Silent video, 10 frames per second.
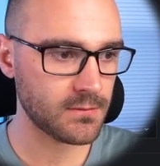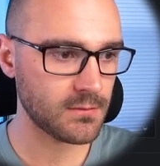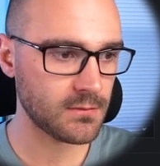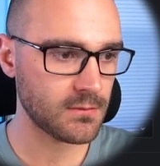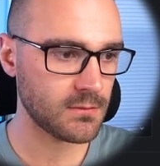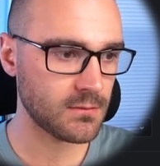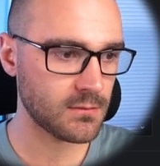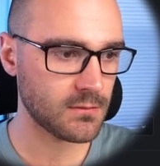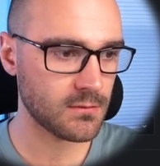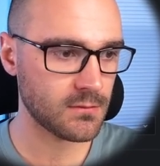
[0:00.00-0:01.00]

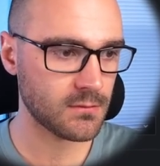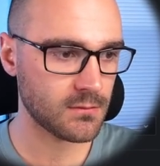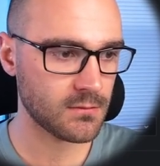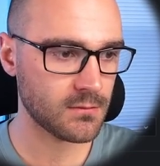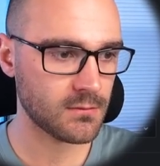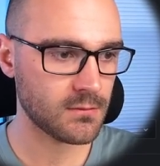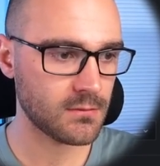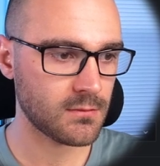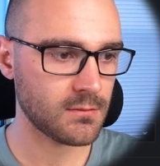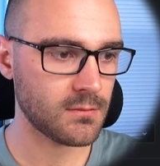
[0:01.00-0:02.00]

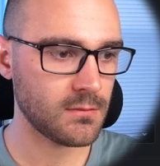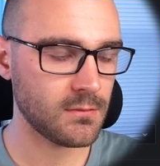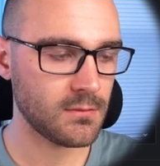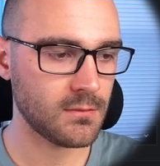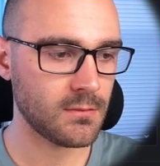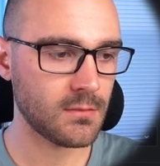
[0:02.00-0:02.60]
(silence)